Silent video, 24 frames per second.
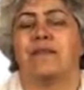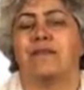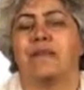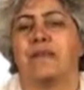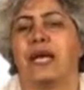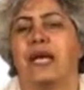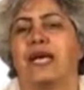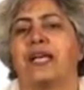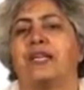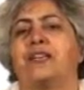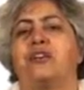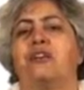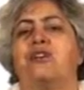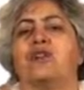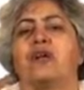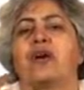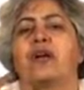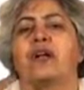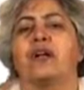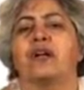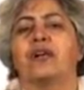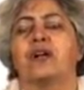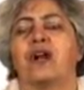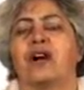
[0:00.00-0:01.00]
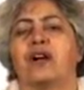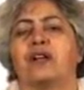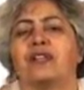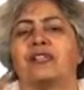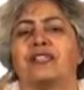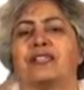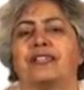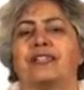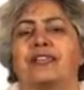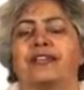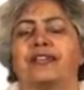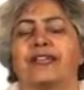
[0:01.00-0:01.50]
Men who are
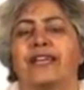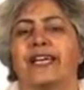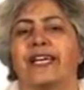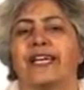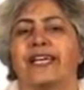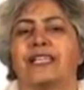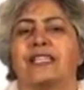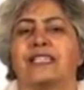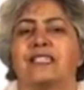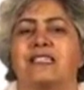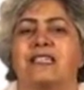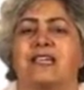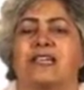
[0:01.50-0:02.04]
not great,